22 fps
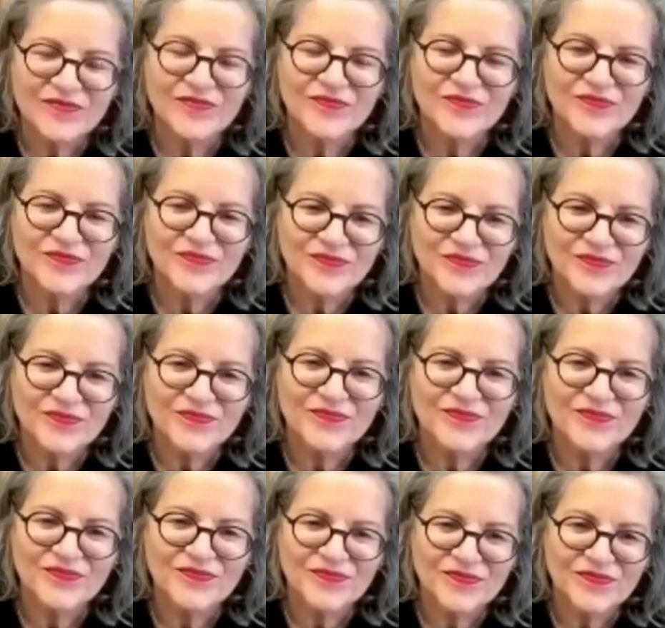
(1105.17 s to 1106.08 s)
So
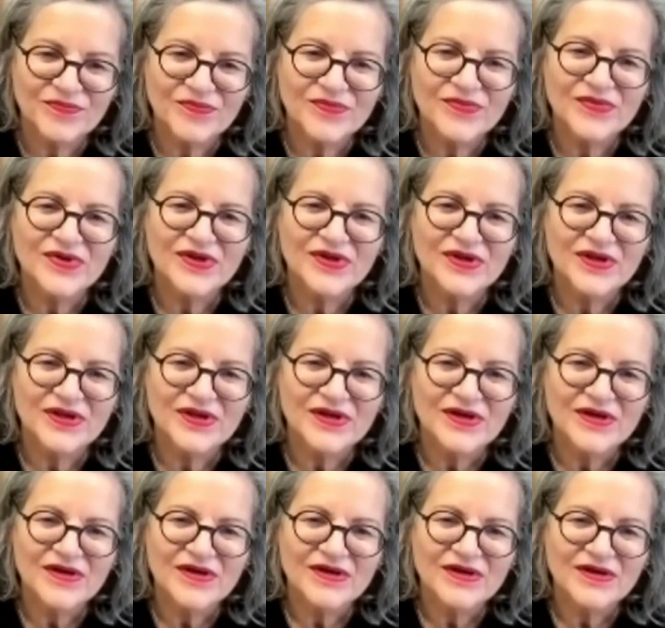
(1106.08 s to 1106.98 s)
it's like,
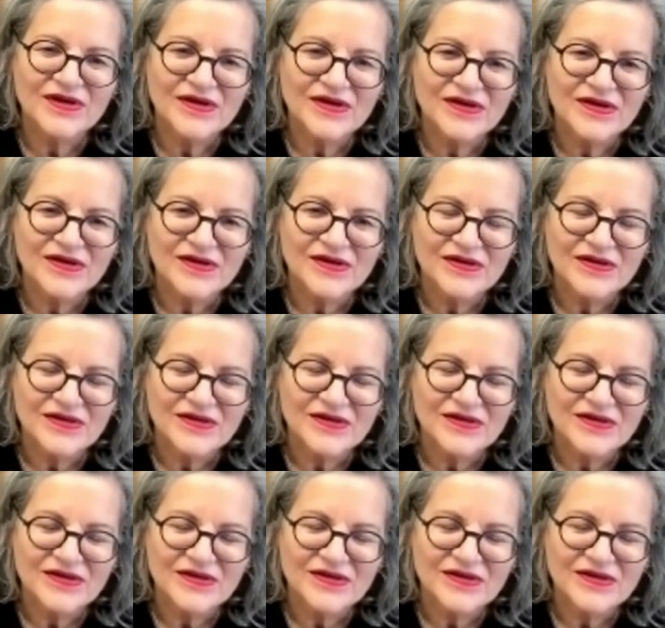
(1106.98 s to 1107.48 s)
it's more